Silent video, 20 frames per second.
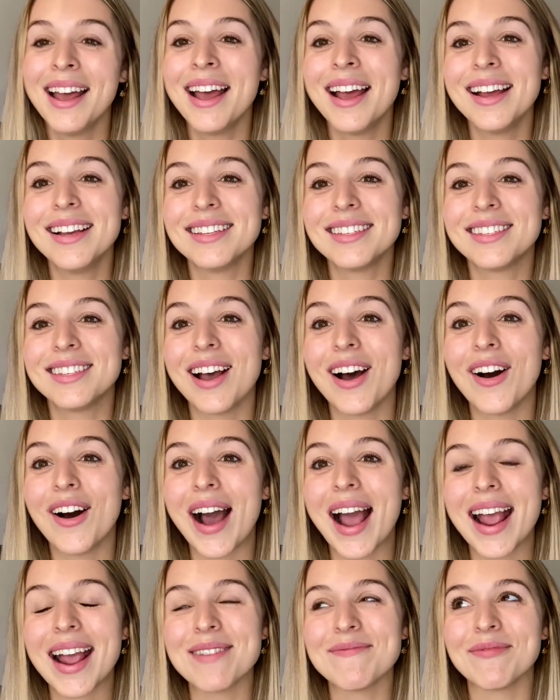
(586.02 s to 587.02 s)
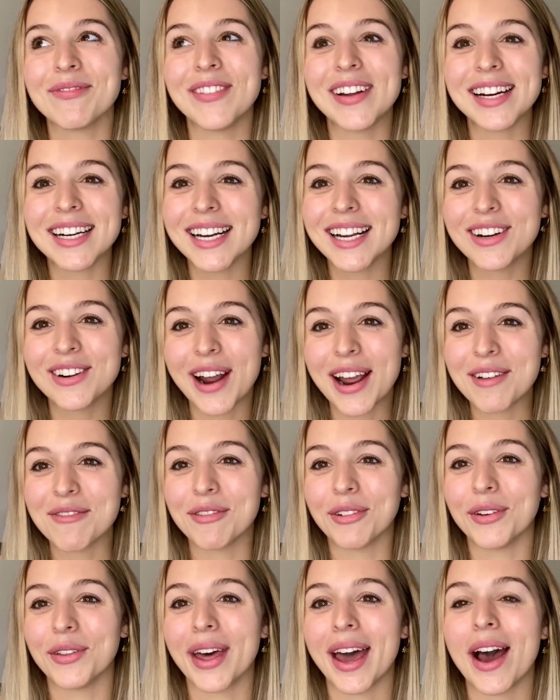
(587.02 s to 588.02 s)
So I am very
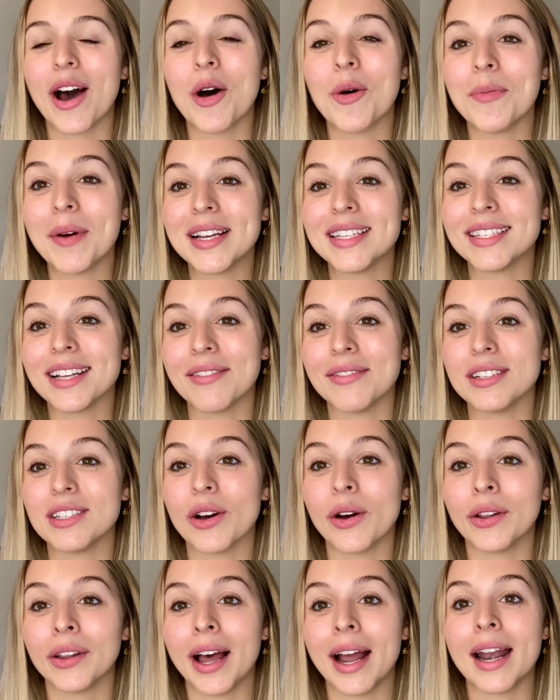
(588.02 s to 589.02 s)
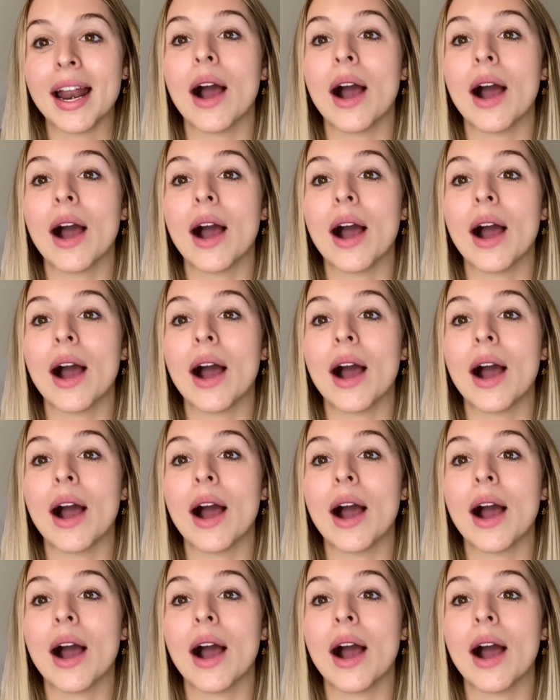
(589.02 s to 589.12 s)
grateful that all my stuff is online.